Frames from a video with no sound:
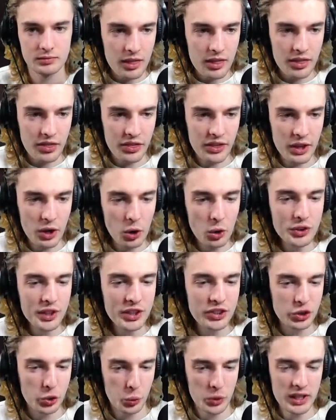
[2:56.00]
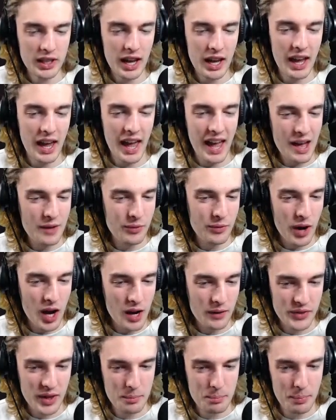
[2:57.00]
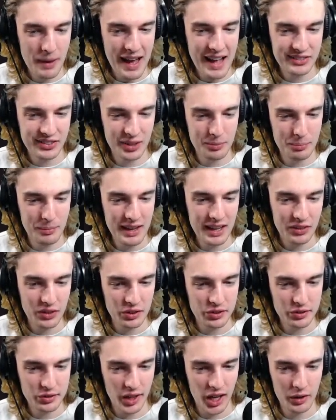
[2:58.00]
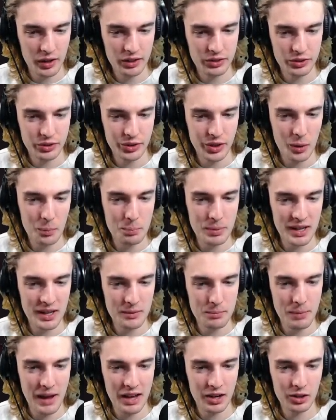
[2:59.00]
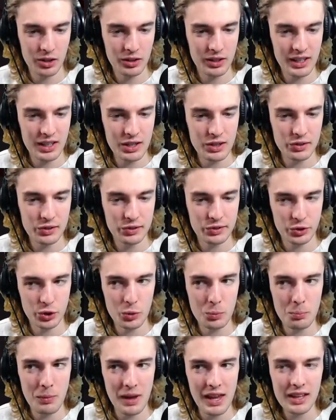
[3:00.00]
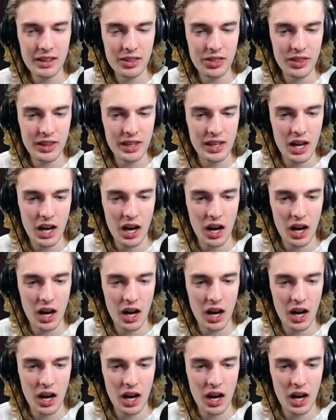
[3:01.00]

The only tweak I have off the bat to make this character a bit better is to make the